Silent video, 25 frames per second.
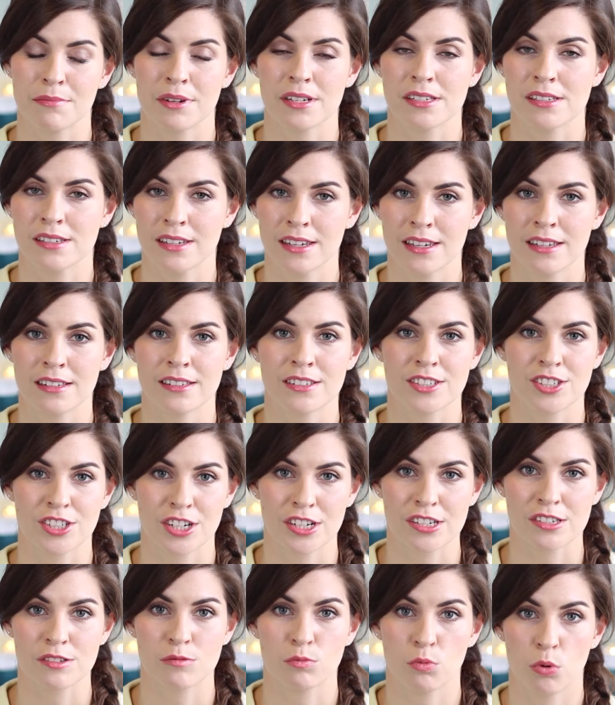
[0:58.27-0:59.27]
my skin
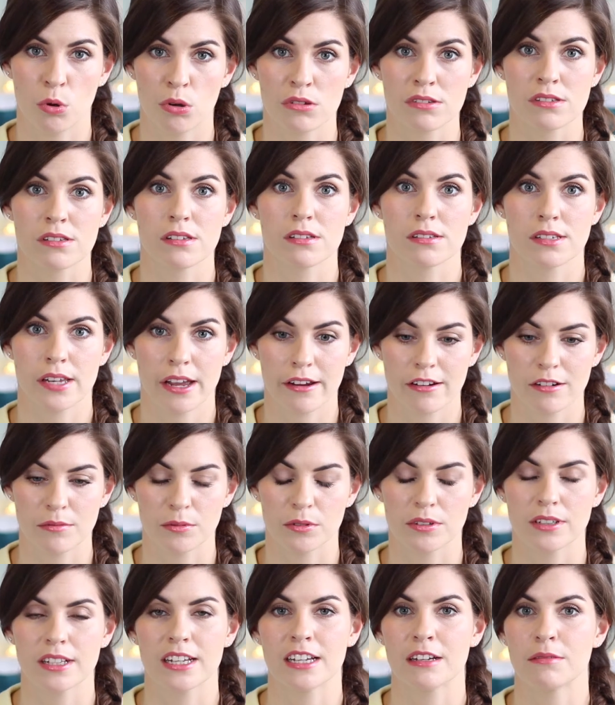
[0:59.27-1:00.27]
just was
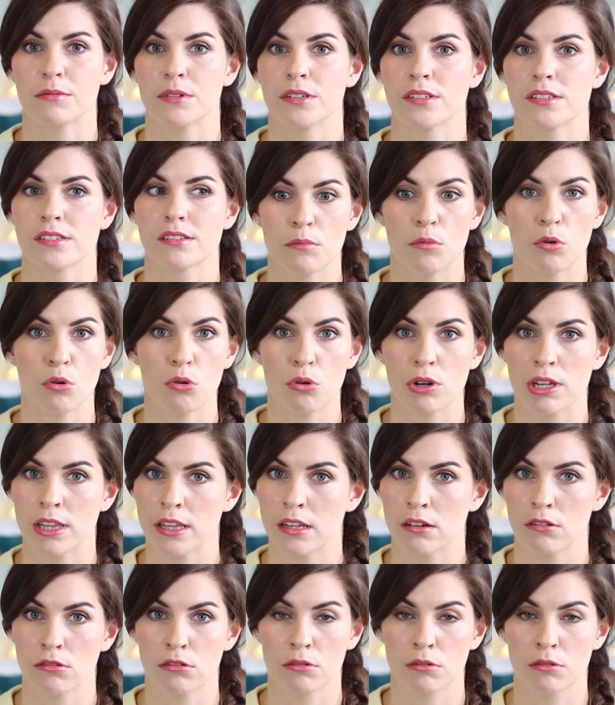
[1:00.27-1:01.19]
terrible. It was more oily than